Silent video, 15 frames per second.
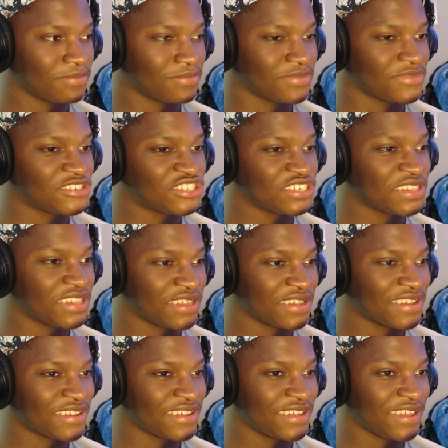She
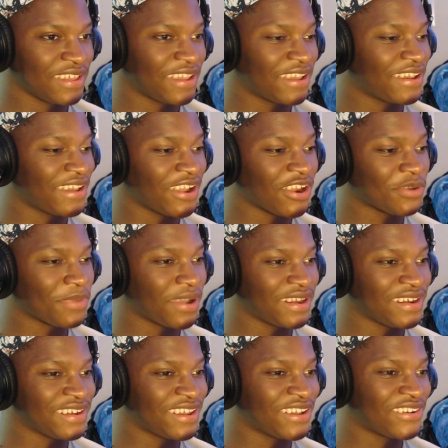look good. Yeah, everybody
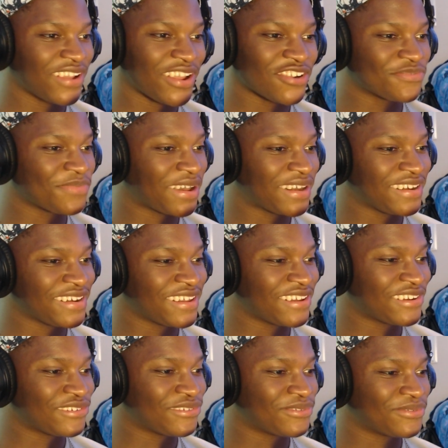know. Everybody know.